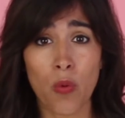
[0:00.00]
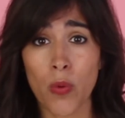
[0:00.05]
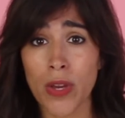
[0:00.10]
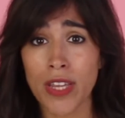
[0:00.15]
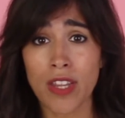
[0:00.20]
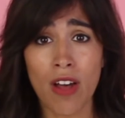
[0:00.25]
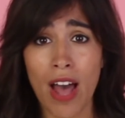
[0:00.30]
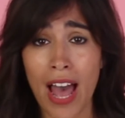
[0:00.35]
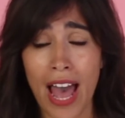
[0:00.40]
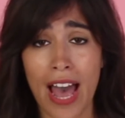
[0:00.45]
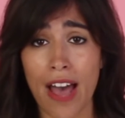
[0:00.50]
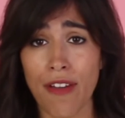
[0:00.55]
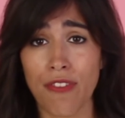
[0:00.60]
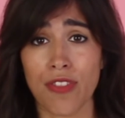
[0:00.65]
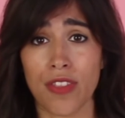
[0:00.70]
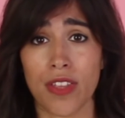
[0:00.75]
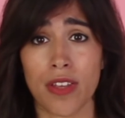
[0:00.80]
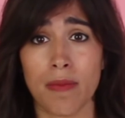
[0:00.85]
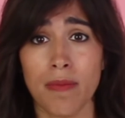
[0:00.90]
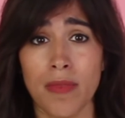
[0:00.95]
we don't
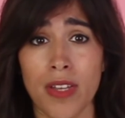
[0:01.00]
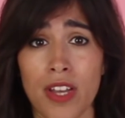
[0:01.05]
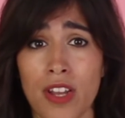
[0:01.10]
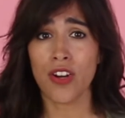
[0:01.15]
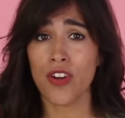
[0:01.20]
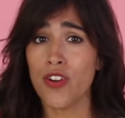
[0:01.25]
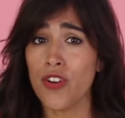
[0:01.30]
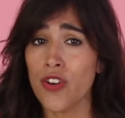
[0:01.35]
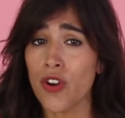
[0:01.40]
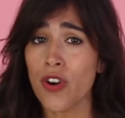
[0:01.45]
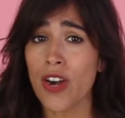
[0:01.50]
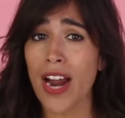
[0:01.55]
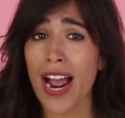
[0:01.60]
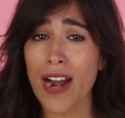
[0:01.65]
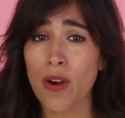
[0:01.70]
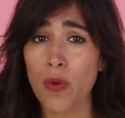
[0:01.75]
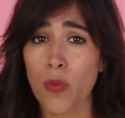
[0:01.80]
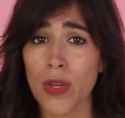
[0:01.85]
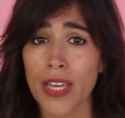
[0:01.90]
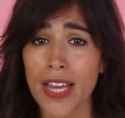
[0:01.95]
have them, nor
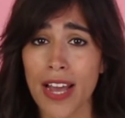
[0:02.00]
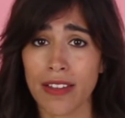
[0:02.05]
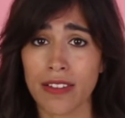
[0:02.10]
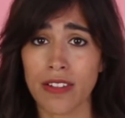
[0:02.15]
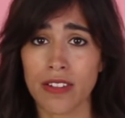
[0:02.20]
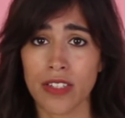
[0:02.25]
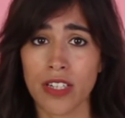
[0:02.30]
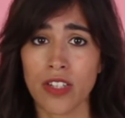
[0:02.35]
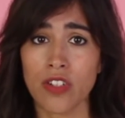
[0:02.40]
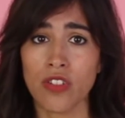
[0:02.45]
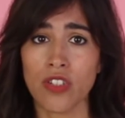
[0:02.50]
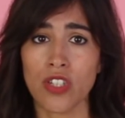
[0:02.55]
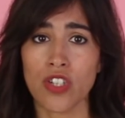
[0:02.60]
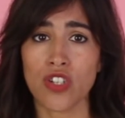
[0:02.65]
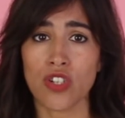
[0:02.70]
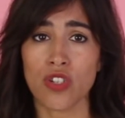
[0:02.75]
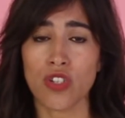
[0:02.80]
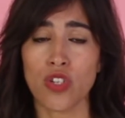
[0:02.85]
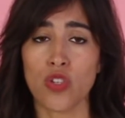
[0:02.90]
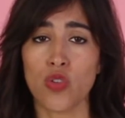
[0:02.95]
are we under the
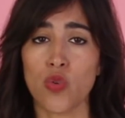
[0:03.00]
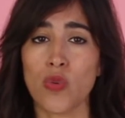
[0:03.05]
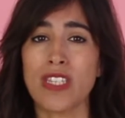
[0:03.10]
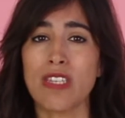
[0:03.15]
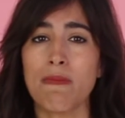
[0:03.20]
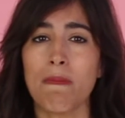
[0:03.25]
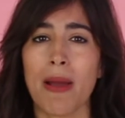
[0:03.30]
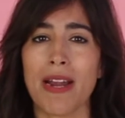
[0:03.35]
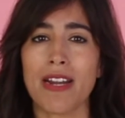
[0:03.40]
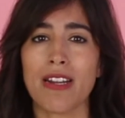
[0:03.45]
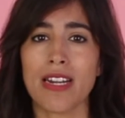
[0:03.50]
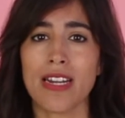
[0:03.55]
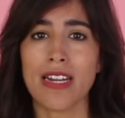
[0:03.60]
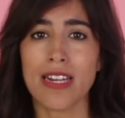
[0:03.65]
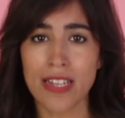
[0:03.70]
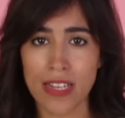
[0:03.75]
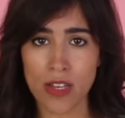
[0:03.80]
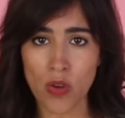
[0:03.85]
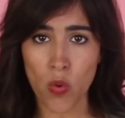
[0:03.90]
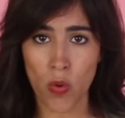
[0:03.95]
conditions to inspire
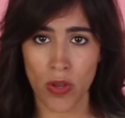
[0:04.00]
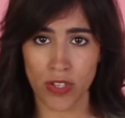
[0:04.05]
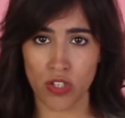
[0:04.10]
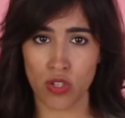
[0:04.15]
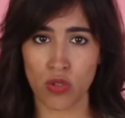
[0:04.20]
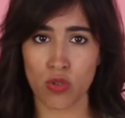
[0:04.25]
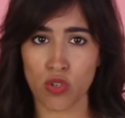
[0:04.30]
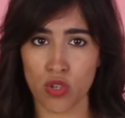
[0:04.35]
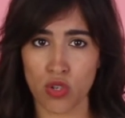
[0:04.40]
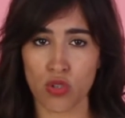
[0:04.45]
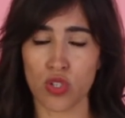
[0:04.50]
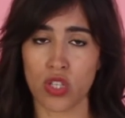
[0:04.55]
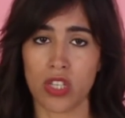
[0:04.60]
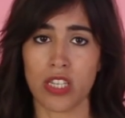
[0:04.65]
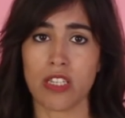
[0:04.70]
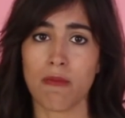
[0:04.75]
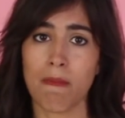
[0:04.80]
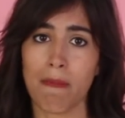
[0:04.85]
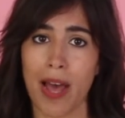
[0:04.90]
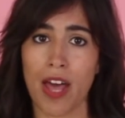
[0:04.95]
new ones to choose
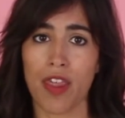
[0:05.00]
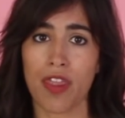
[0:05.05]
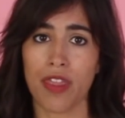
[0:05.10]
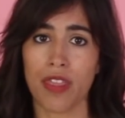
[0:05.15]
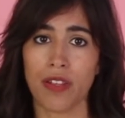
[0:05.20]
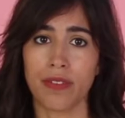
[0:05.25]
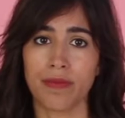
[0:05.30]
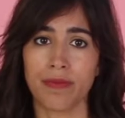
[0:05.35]
this path?